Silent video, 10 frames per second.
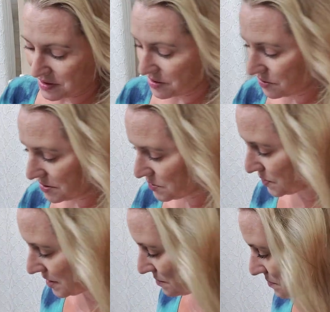So this
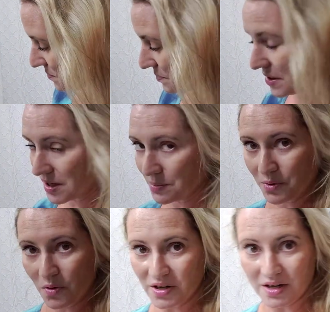one I pick up
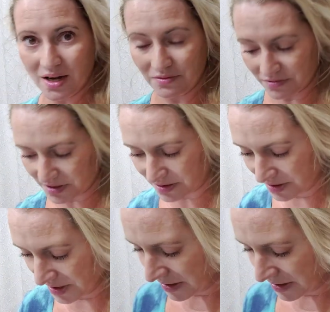quite often.